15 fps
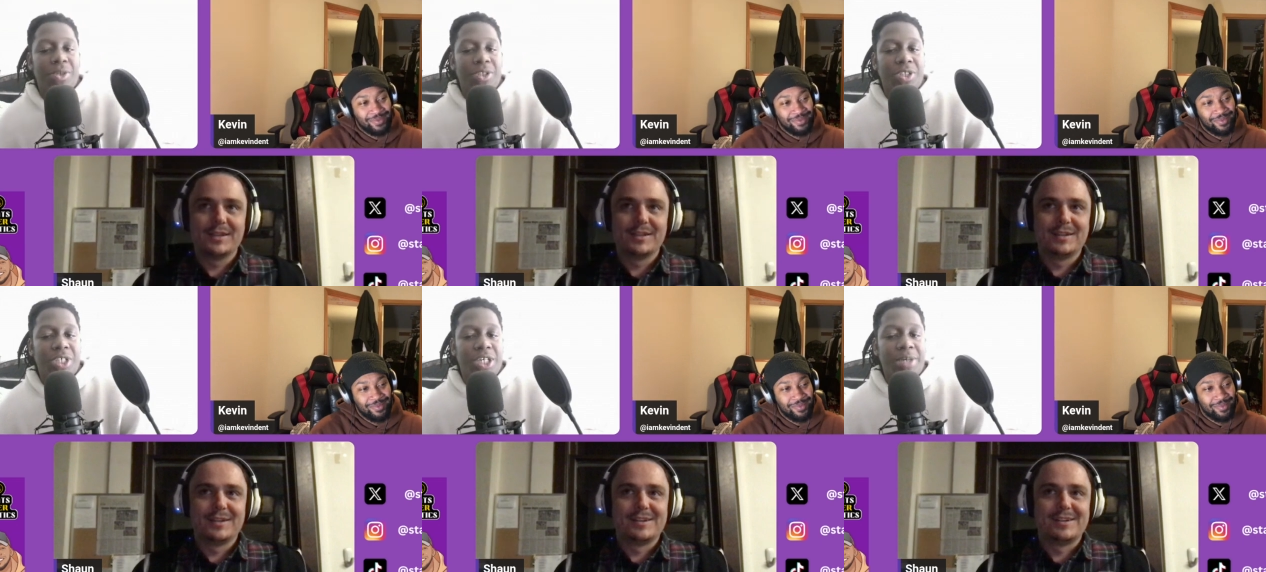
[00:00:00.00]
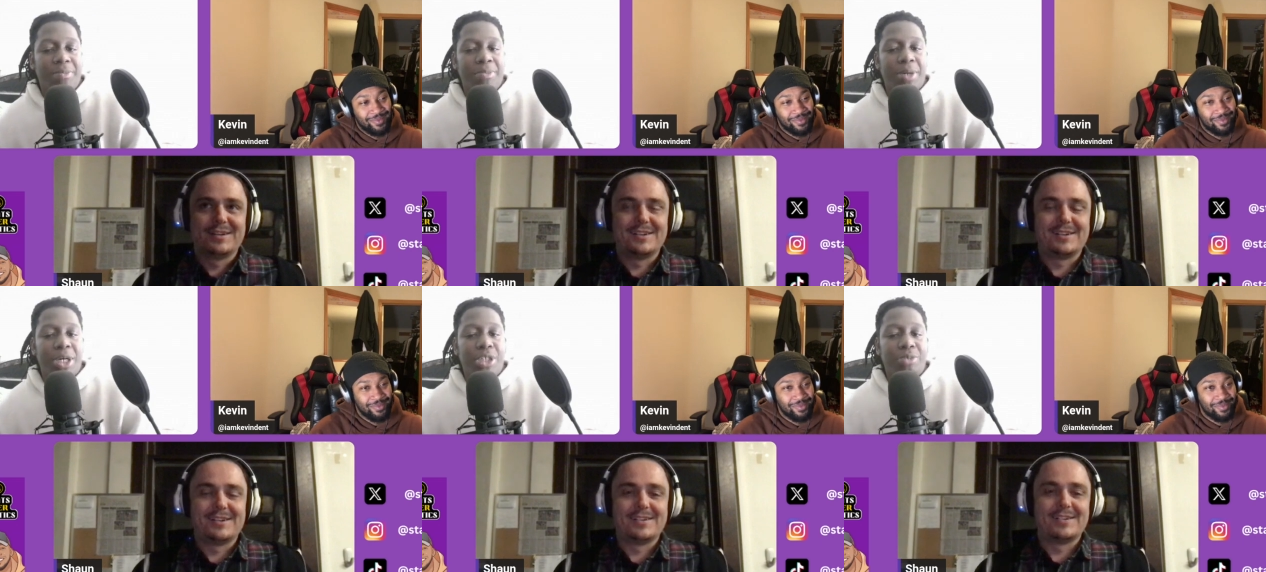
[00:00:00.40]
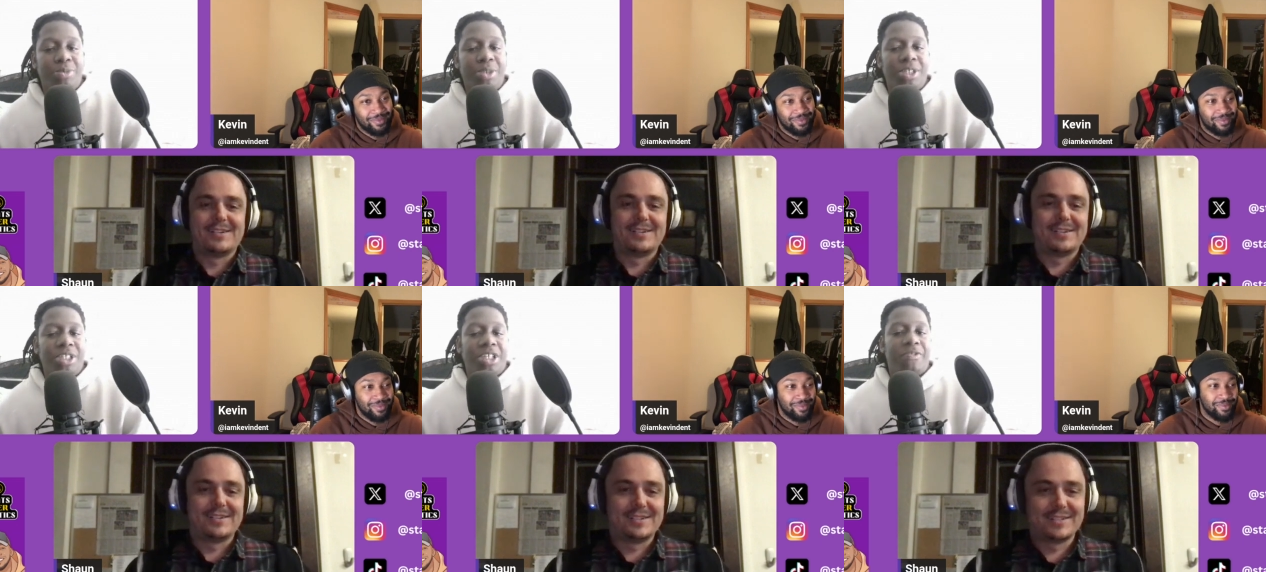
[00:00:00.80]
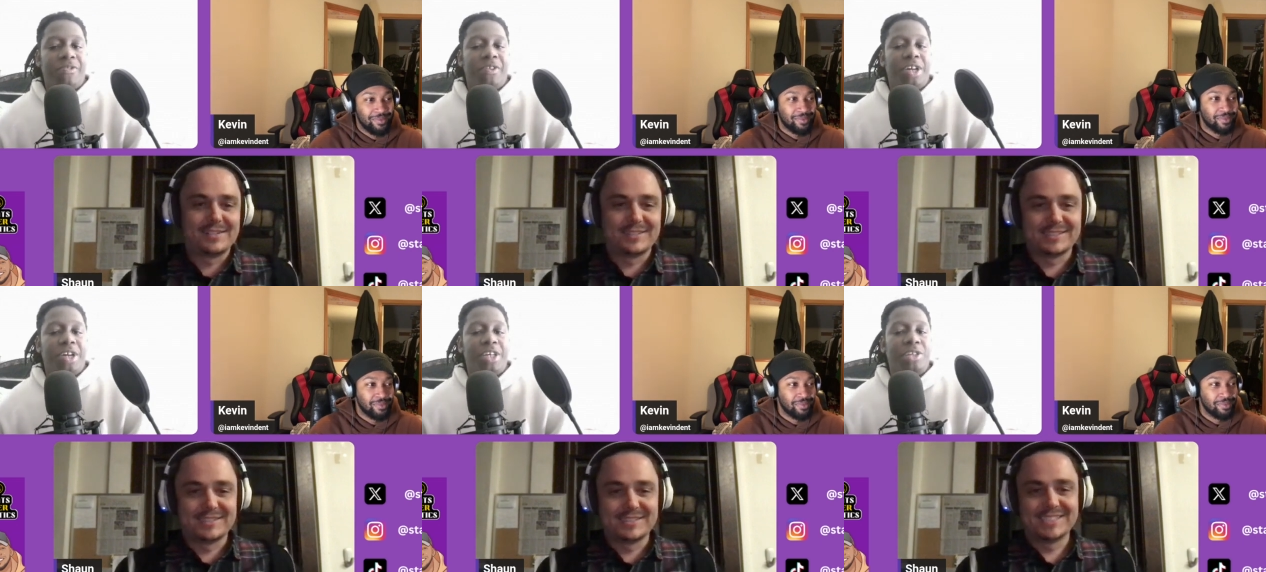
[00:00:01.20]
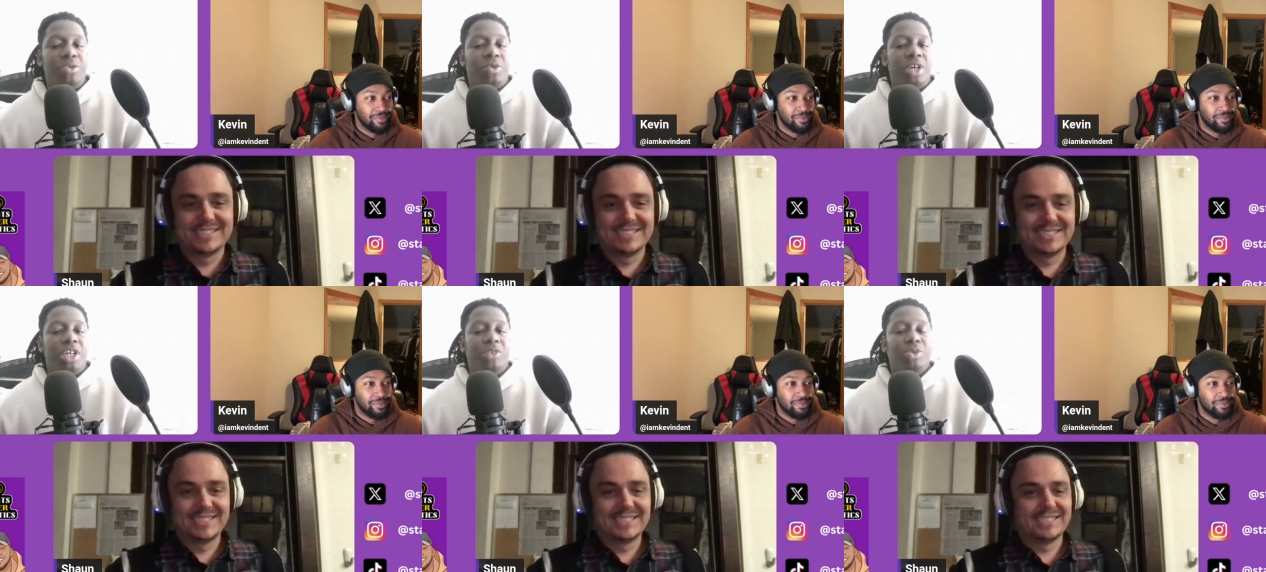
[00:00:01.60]
Speaker 1: really saying much because I feel like
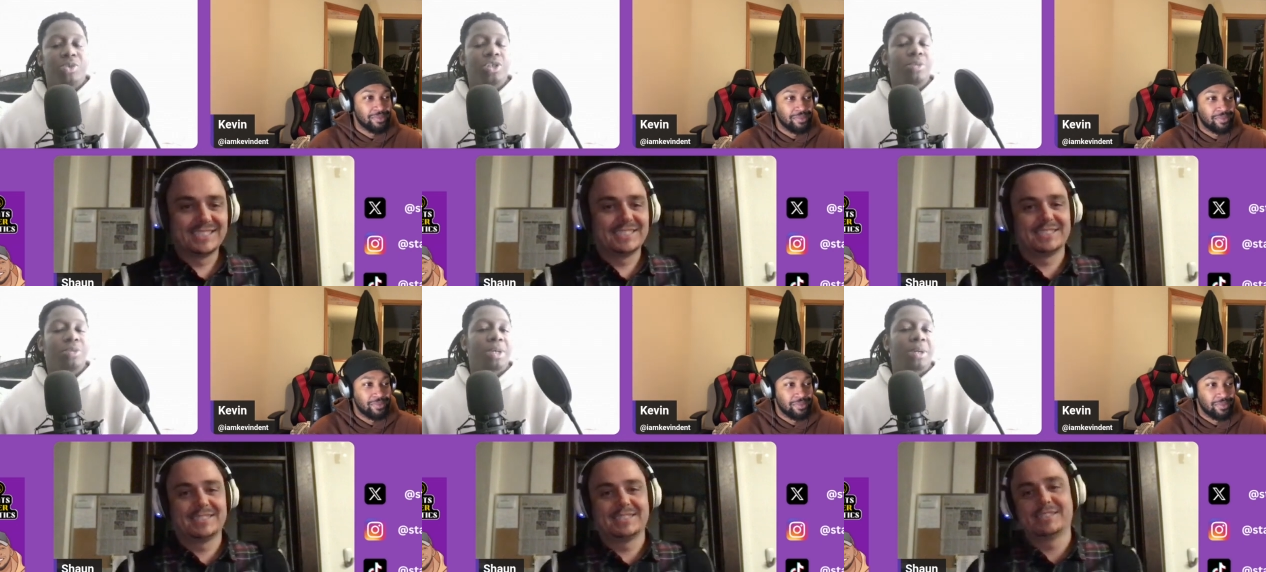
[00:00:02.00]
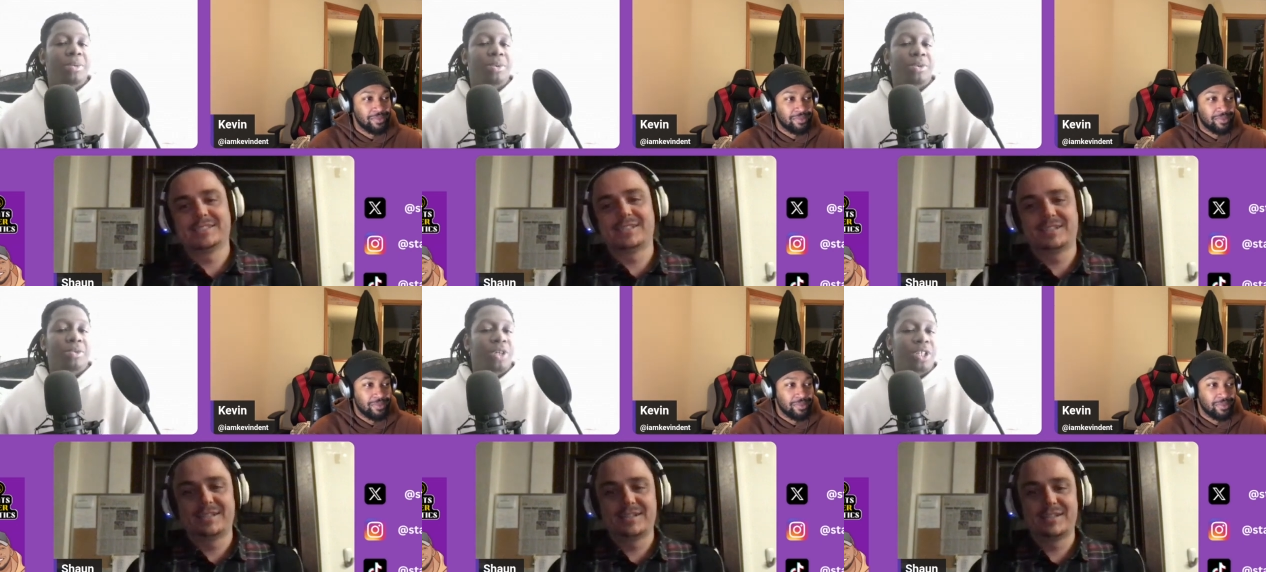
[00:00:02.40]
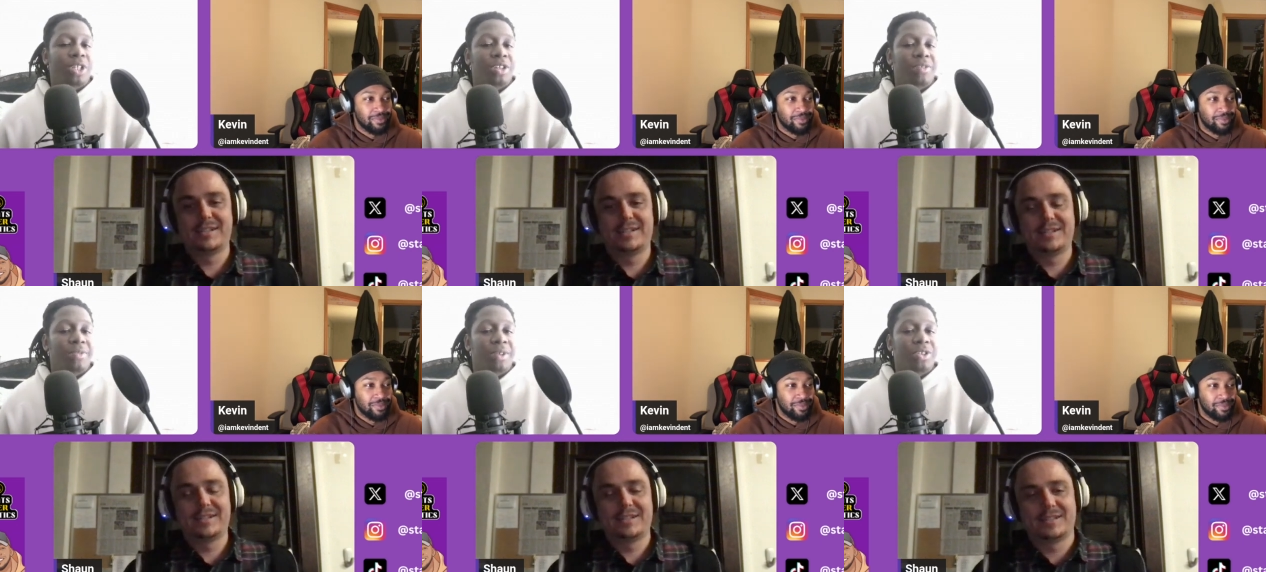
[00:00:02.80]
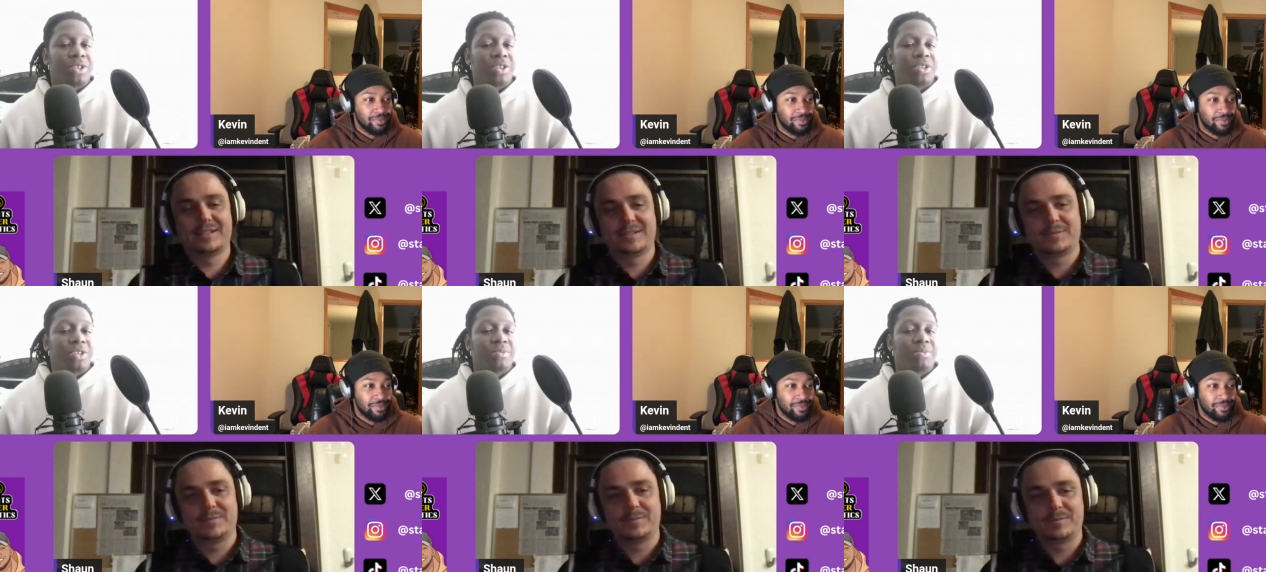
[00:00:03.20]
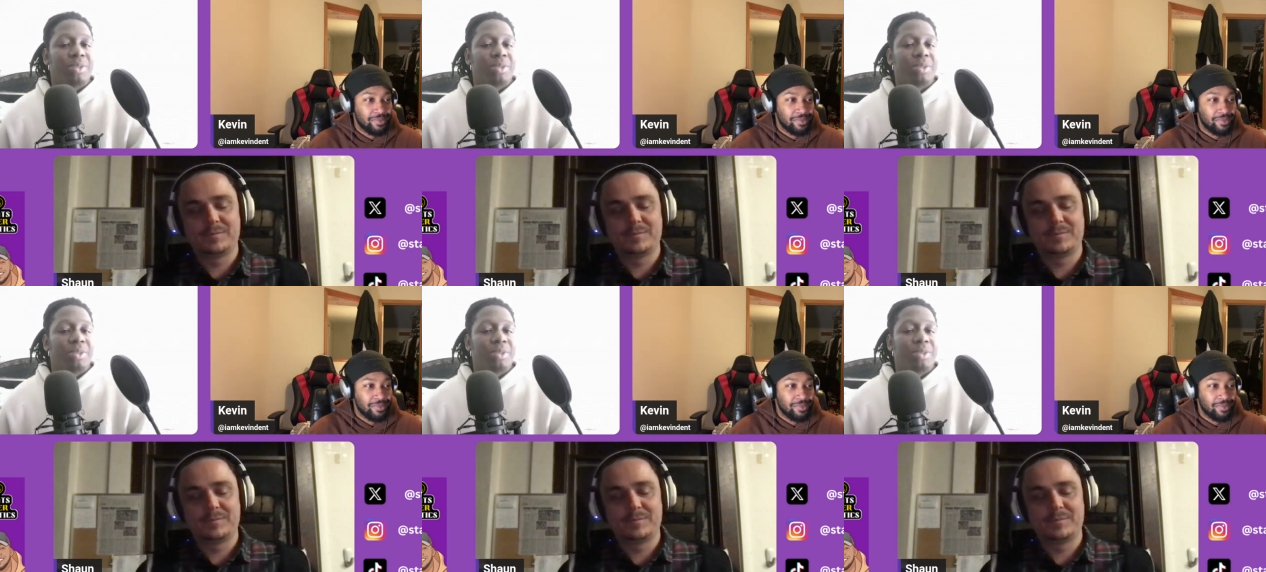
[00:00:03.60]
you guys will still be able to win the division